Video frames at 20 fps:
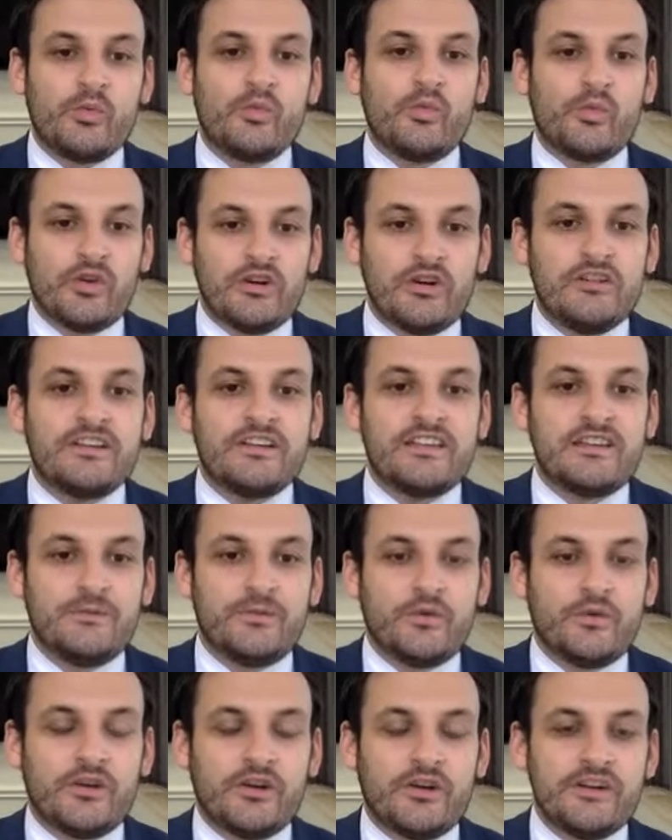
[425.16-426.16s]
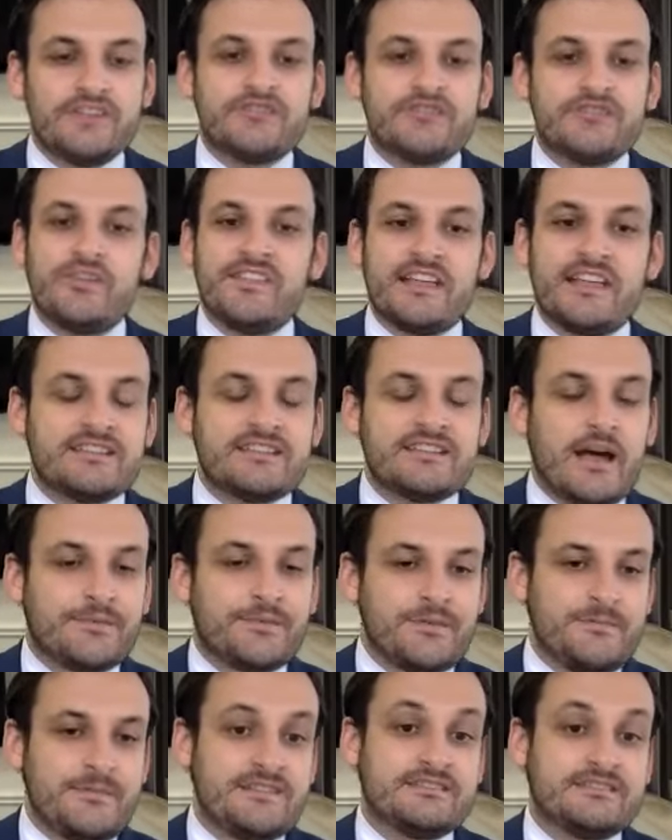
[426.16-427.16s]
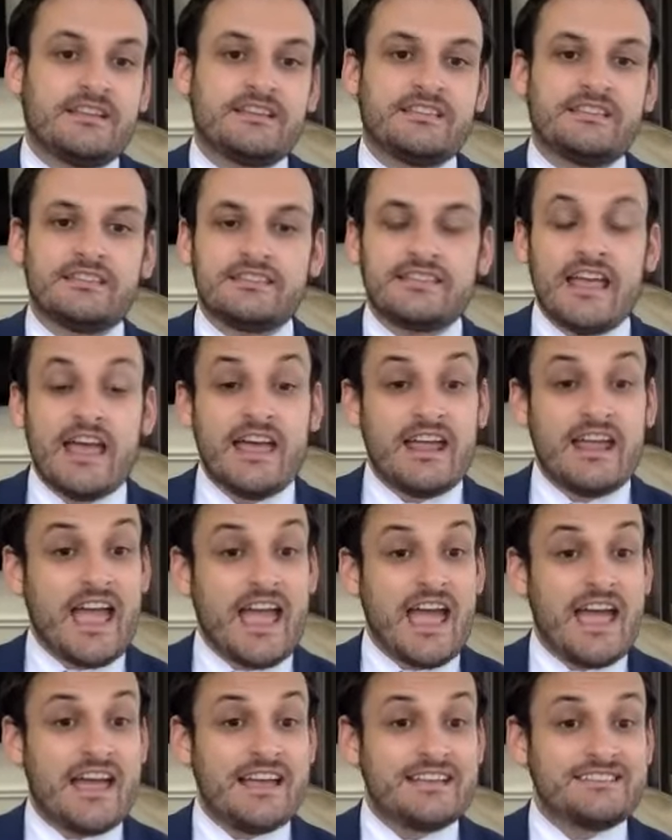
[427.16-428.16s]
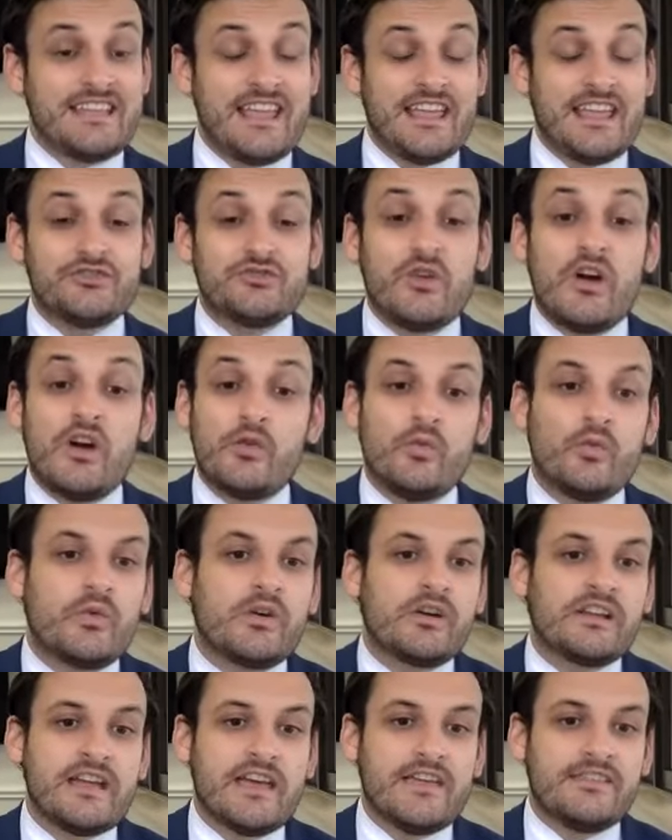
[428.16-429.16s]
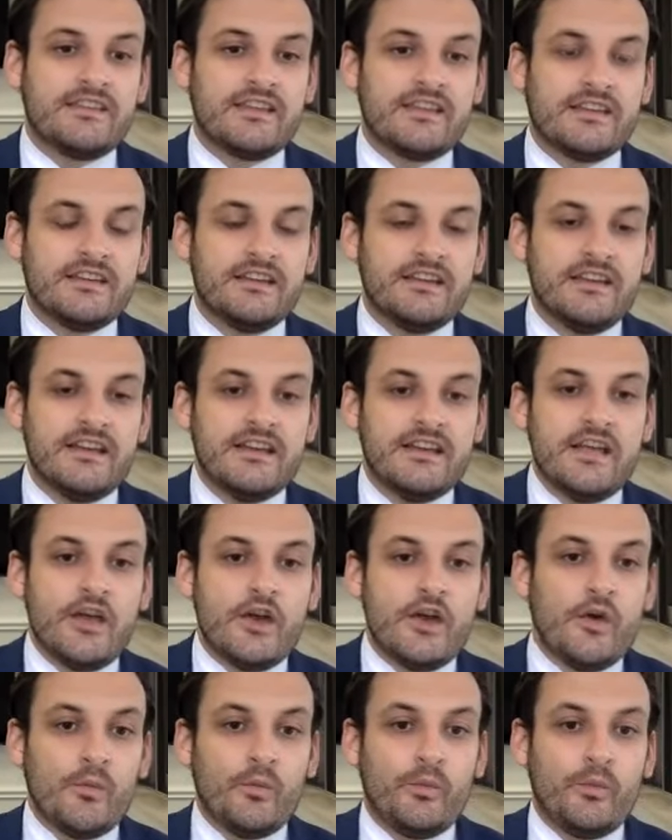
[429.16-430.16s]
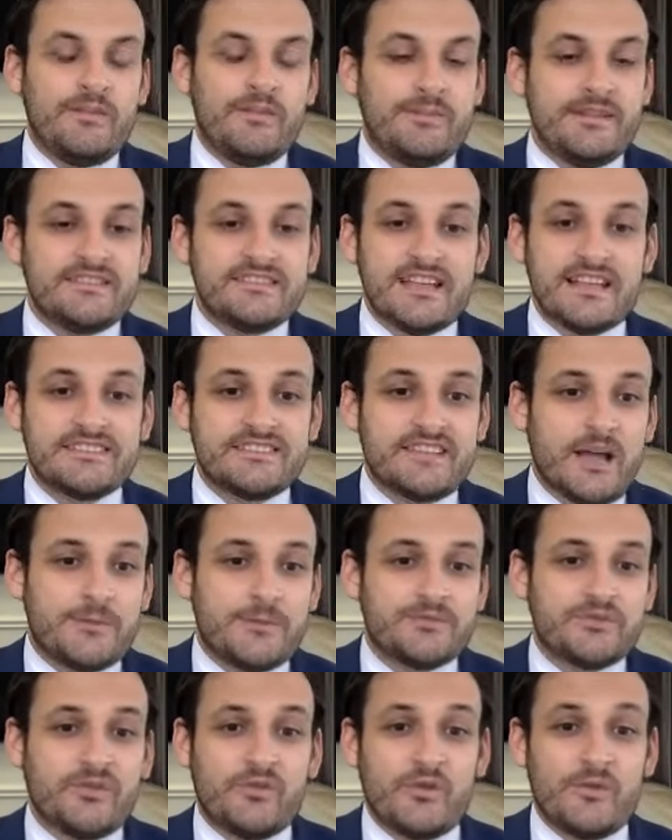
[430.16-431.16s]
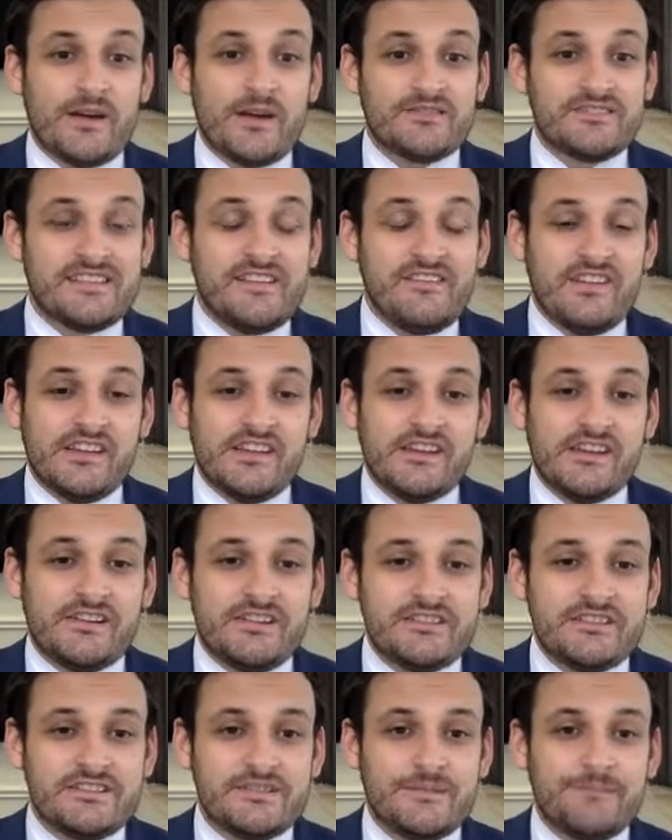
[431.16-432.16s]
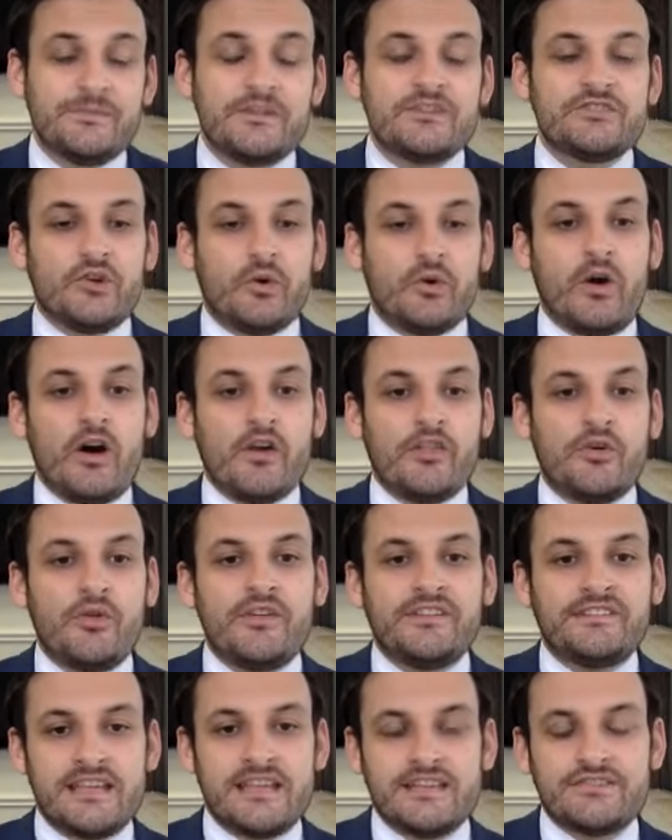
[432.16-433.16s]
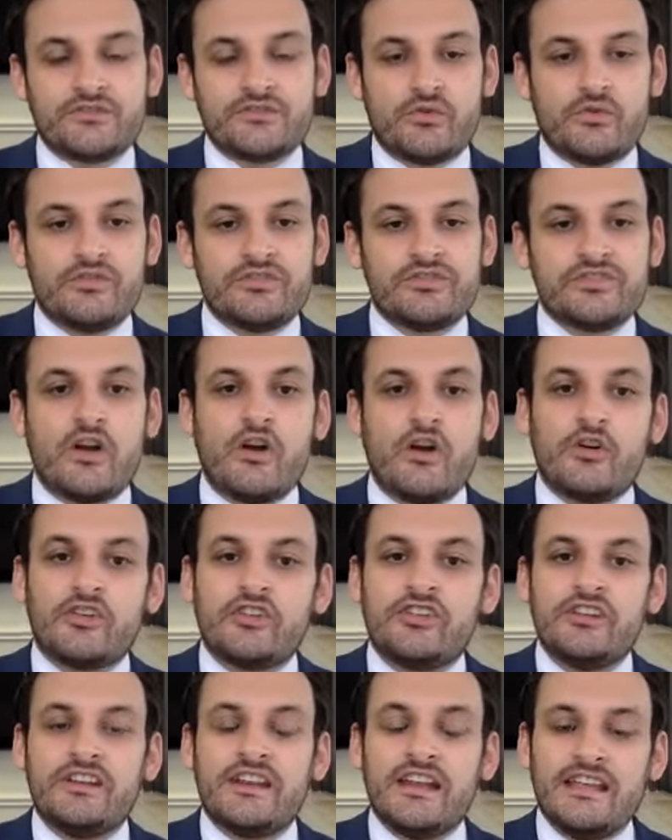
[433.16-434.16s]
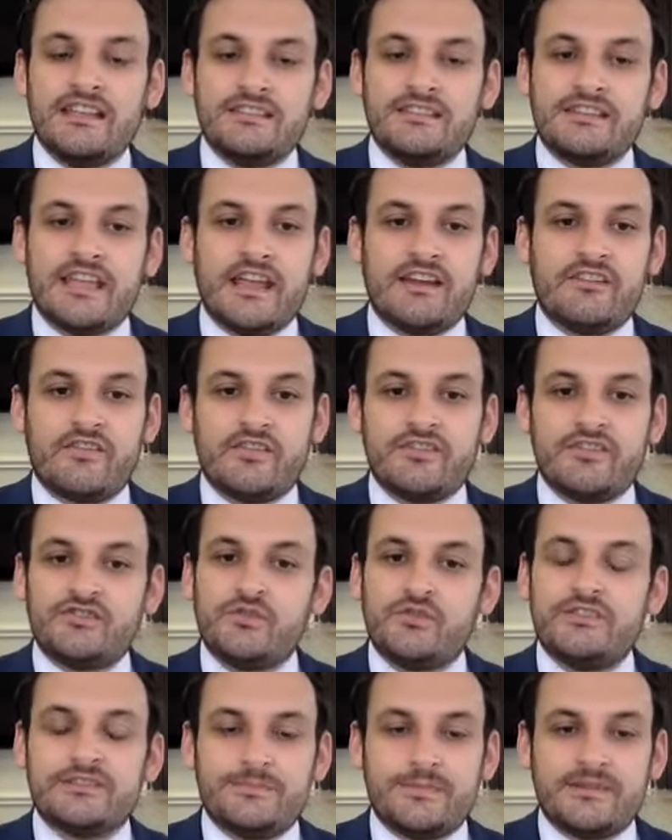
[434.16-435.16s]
we're looking for, a student that's optimistic, that has a strong work ethic. We've been test optional for about 7 years. So although the test scores are a good indicator of the student's